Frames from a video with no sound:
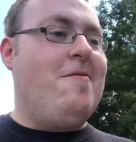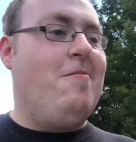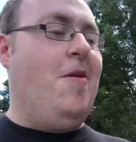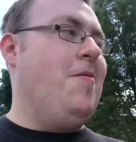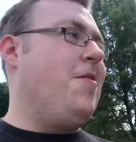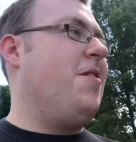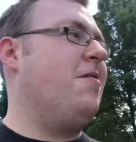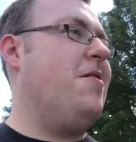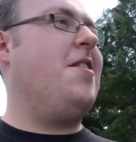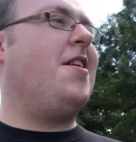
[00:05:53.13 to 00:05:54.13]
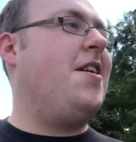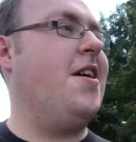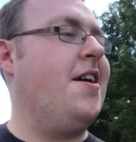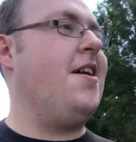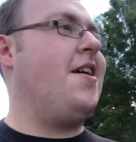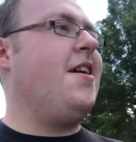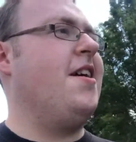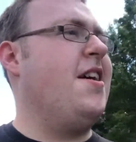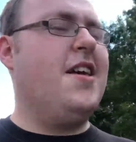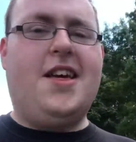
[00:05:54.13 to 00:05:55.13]
see what films are up there next time.
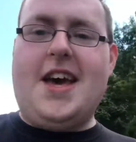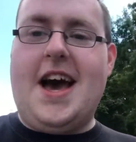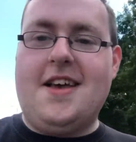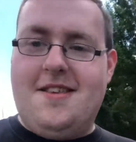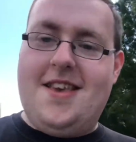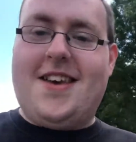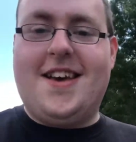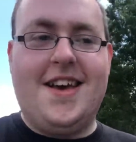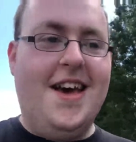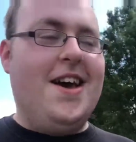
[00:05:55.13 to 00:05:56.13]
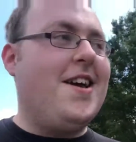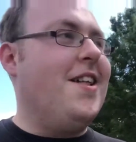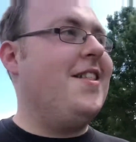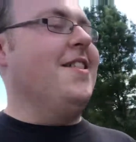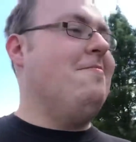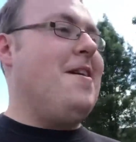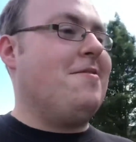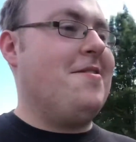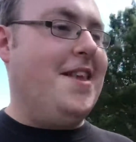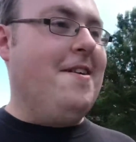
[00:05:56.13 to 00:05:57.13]
Yes. Yeah. Okay. Maybe
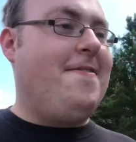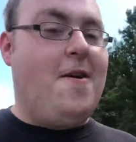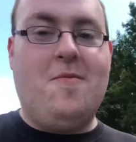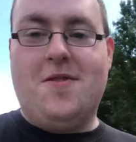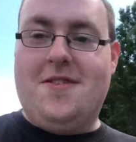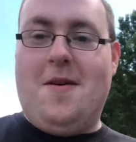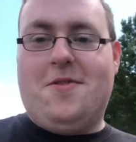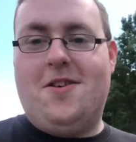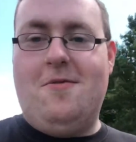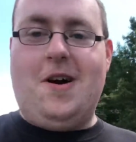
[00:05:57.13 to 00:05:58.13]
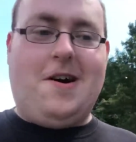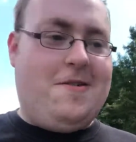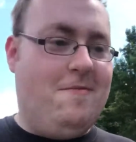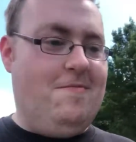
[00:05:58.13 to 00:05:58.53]
we'll see a film what's up to. Well.